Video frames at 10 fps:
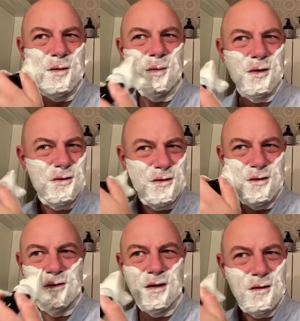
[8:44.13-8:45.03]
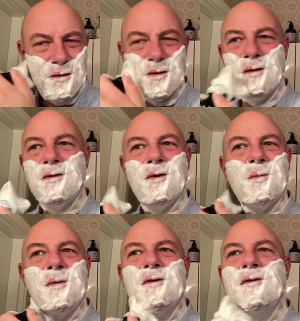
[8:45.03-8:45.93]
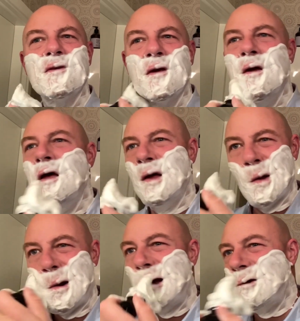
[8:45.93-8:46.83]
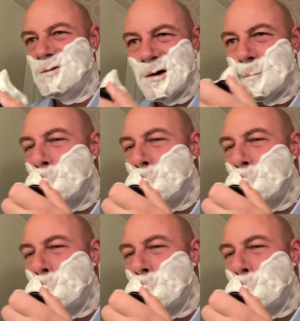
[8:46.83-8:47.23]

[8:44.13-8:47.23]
because the scent of this soap is lovely.